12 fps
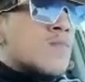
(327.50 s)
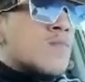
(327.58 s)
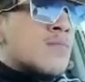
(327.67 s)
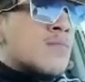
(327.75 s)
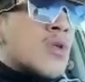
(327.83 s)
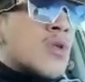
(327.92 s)

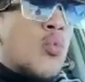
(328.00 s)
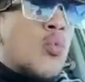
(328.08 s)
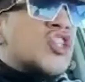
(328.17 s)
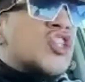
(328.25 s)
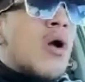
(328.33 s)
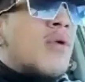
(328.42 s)
once you're
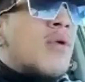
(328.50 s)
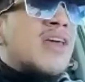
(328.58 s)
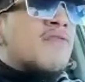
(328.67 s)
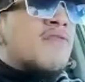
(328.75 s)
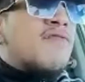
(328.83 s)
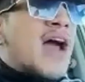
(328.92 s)
already in
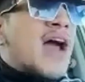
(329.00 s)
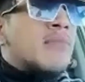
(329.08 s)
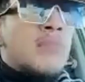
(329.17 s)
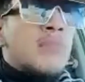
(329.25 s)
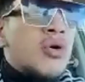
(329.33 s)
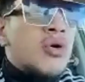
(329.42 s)
fight
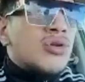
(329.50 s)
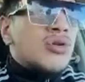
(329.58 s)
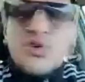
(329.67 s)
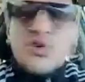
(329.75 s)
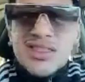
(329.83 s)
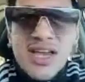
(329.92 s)
mode, you're not
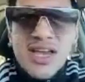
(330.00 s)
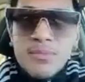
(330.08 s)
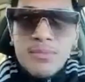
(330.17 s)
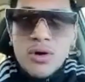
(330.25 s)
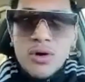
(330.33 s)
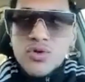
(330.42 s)
thinking about
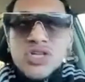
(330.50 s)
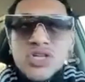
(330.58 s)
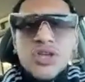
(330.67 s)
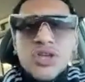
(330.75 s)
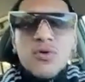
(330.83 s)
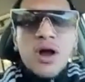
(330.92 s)
whose son you
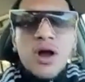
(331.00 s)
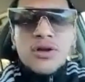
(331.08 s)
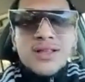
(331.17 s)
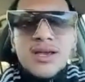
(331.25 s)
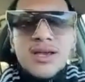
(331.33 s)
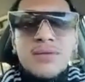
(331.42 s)
are. You're not
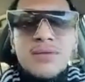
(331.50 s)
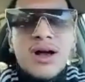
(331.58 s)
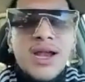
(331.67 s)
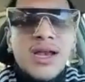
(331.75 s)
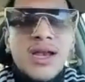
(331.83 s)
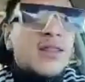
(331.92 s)
thinking about
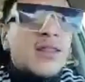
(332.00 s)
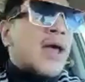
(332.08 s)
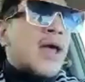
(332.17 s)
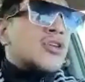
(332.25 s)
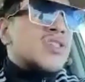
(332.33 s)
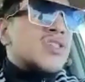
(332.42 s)
any of that. You're
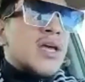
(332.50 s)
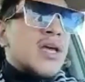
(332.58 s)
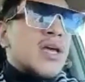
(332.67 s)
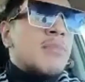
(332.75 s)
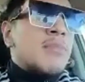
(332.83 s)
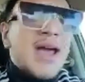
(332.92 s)
just thinking
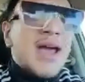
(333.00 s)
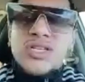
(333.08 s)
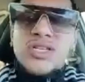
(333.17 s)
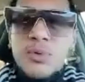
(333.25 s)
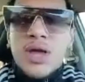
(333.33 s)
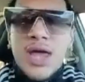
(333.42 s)
about
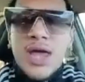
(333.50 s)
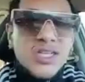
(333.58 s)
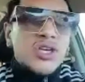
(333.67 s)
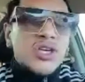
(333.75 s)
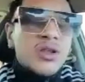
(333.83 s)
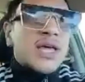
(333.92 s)

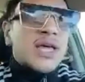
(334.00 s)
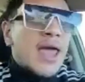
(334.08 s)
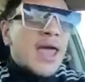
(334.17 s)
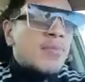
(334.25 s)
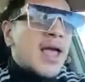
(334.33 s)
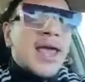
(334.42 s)
executing the game
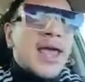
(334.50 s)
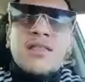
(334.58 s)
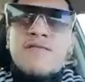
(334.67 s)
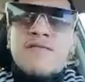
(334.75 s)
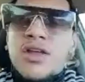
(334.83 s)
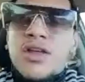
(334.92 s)
plan, getting the
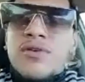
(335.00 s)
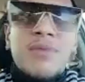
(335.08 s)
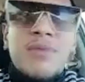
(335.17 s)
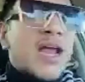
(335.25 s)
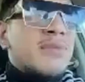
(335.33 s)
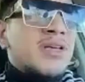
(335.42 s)
victory by
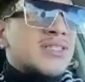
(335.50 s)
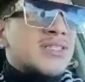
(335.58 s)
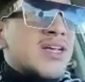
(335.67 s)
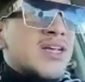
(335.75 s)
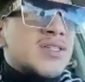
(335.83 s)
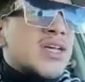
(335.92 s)
any means
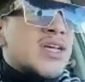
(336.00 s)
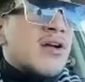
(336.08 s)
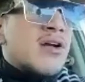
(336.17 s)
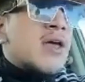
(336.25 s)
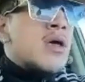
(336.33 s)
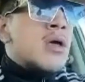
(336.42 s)
necessary,
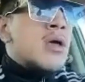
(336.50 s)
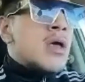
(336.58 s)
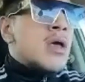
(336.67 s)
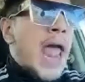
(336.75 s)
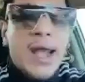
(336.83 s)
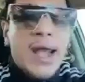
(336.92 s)

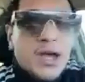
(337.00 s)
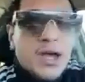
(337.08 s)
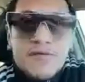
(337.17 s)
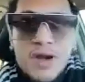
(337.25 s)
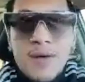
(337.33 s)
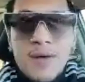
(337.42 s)
and looking
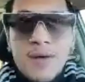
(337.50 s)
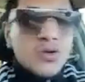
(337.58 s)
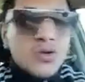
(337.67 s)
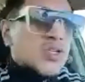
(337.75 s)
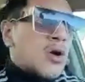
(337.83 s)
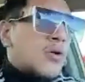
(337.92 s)
phenomenal.
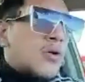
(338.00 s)
So,